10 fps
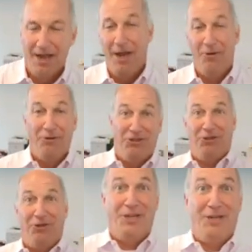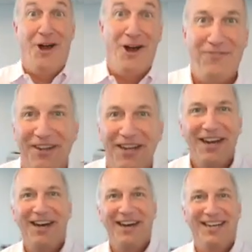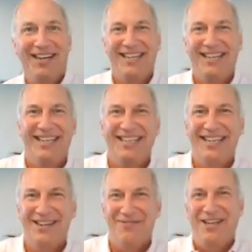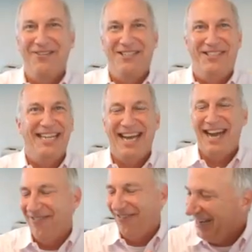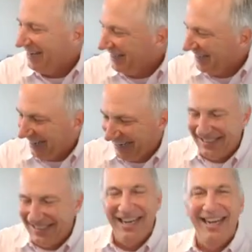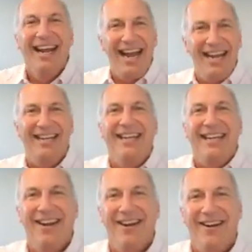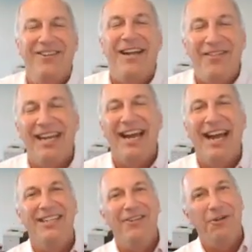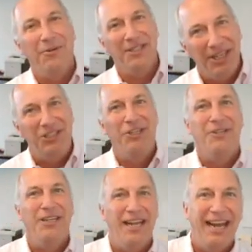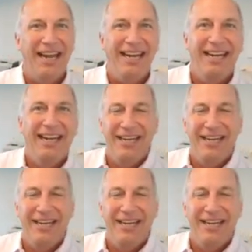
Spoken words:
I noticed you're a little off. Don't say it that way. Say it, hey, you know, is there anything I can do to assist you today?